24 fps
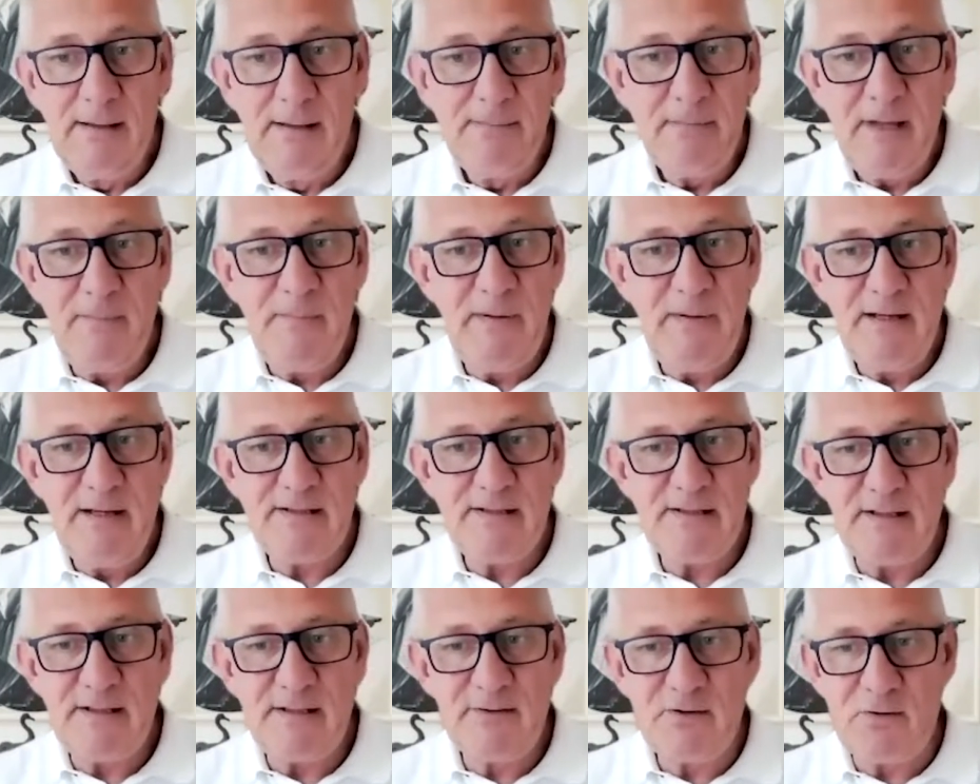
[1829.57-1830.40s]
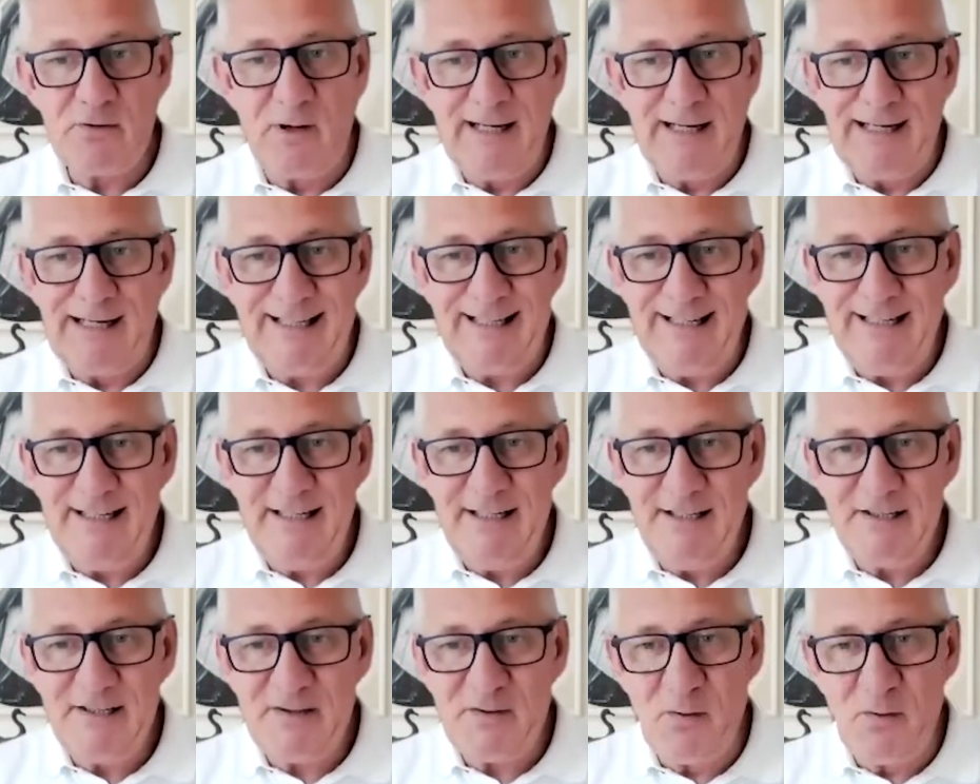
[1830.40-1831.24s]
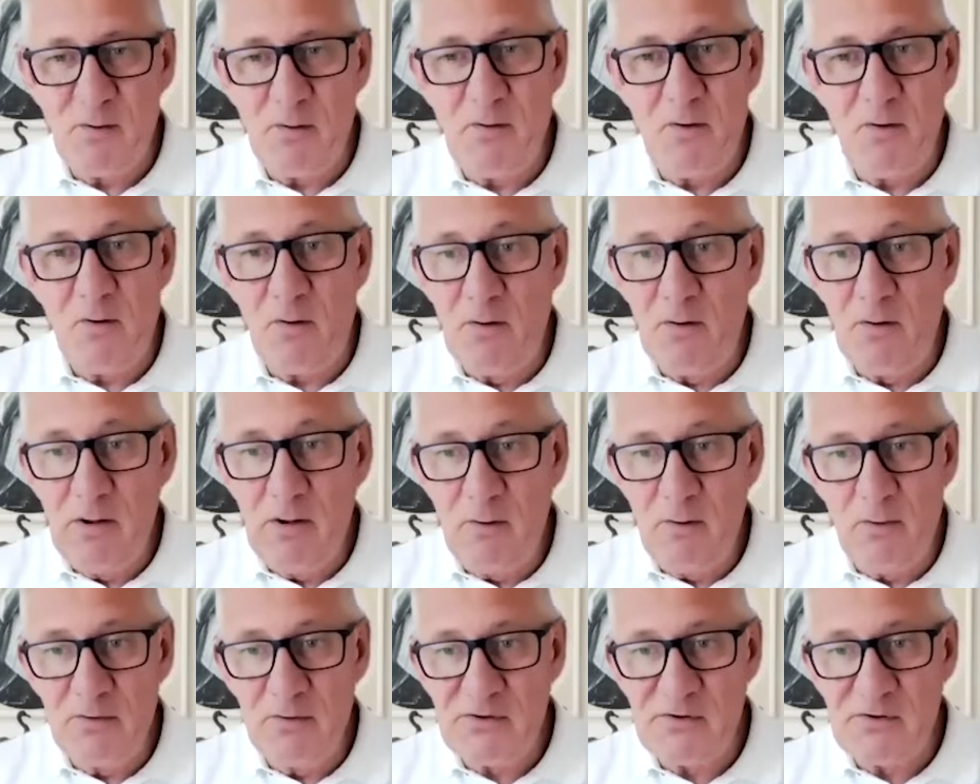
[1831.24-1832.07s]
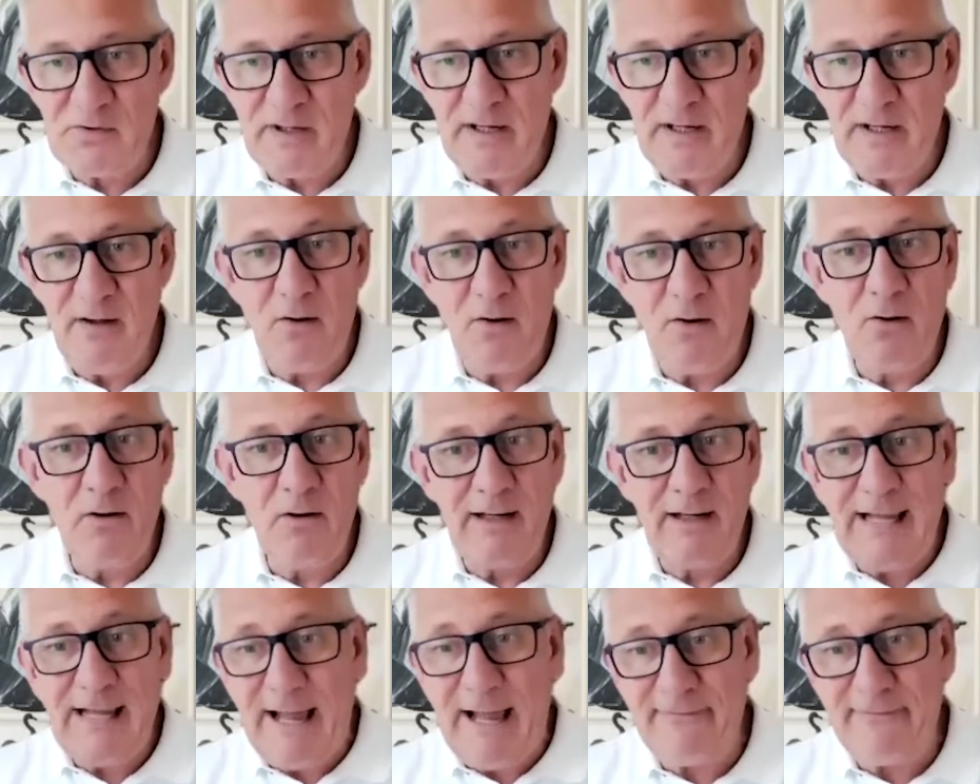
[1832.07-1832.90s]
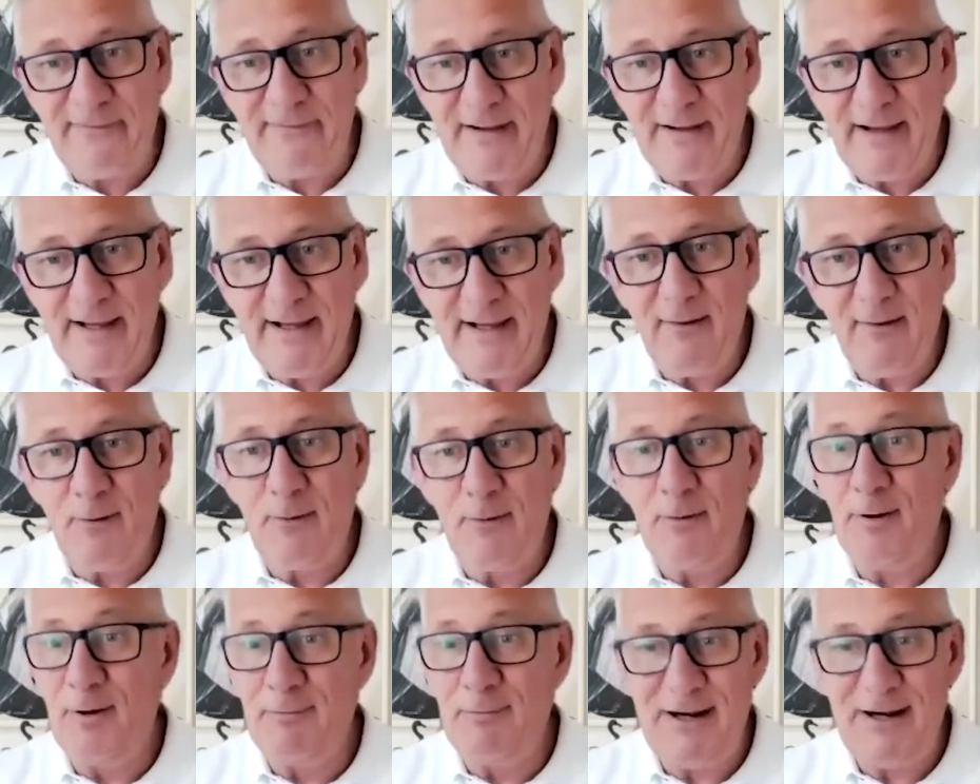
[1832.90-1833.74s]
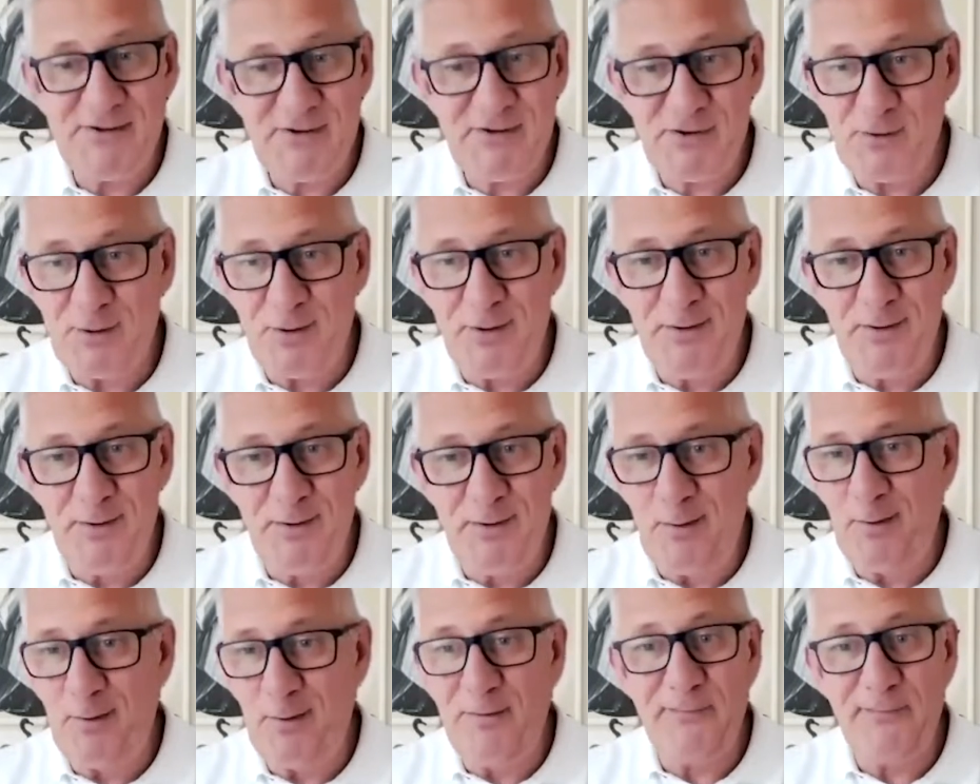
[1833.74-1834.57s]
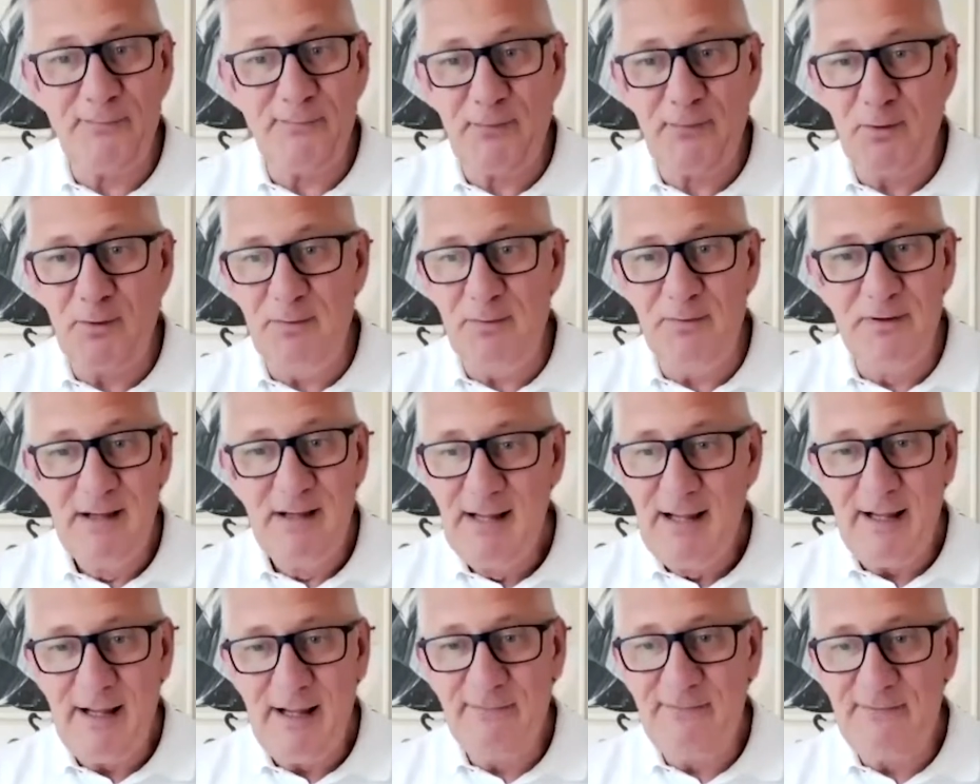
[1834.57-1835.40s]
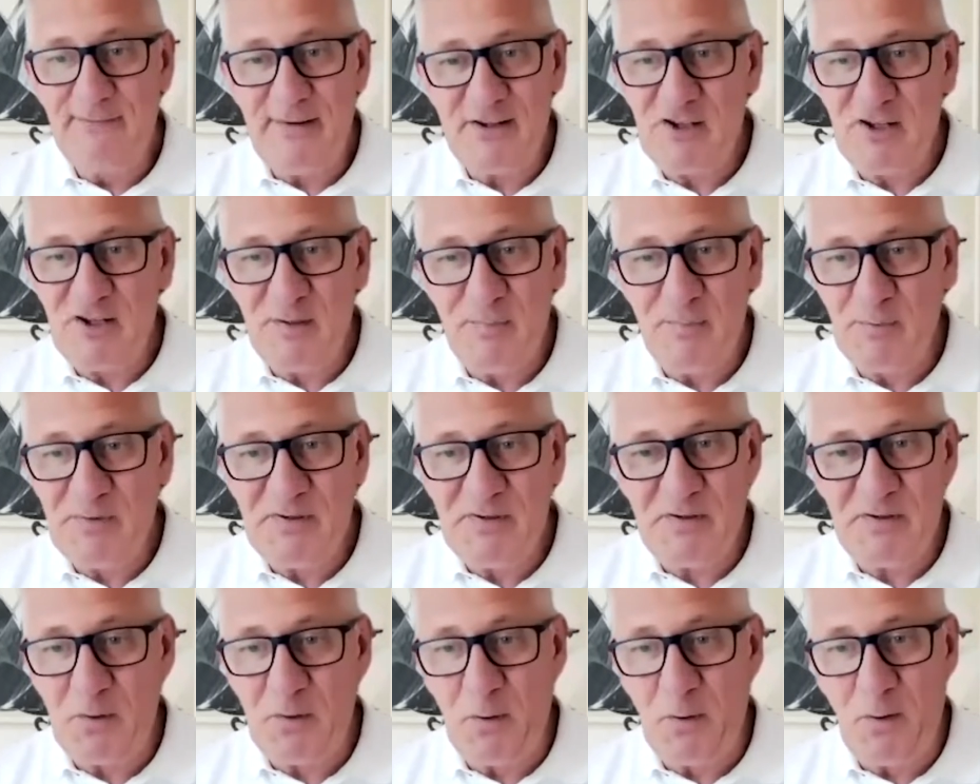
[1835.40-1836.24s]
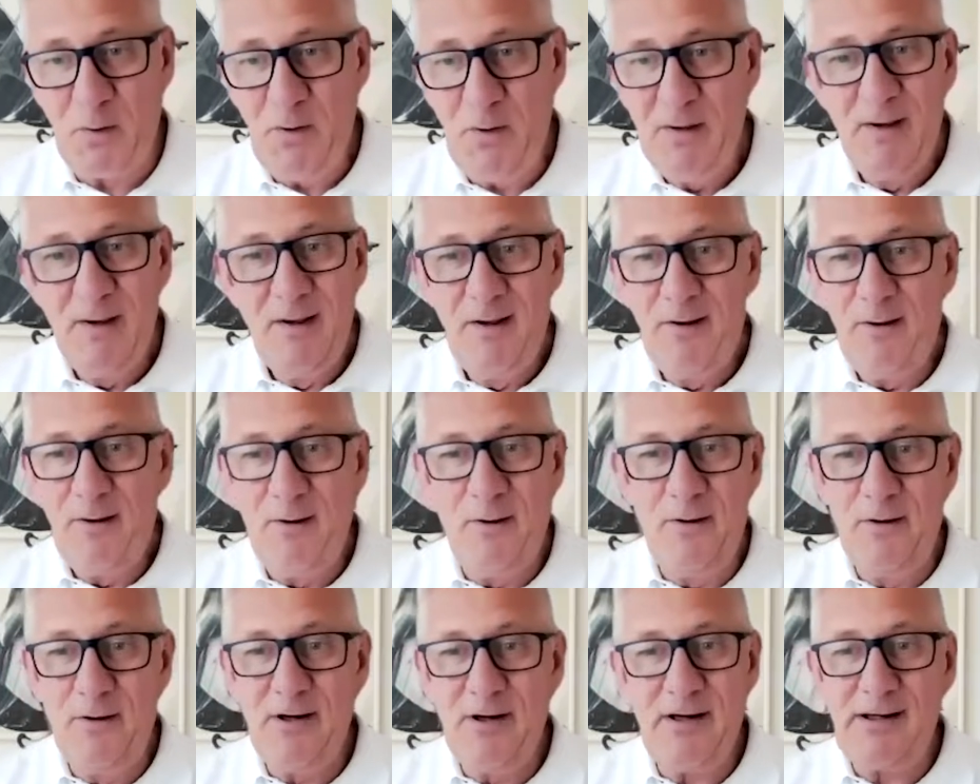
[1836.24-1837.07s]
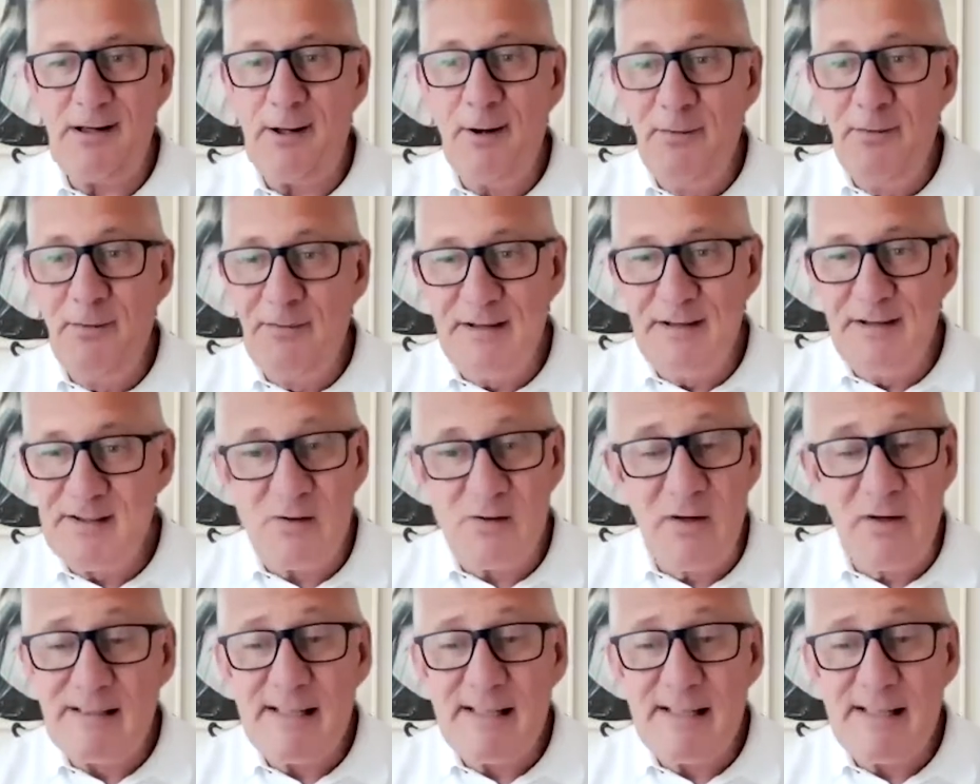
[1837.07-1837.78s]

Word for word: maybe it's a dry cleaning store or a laundry or a cafe or a restaurant or a fruit and vegetable store or a clothing store.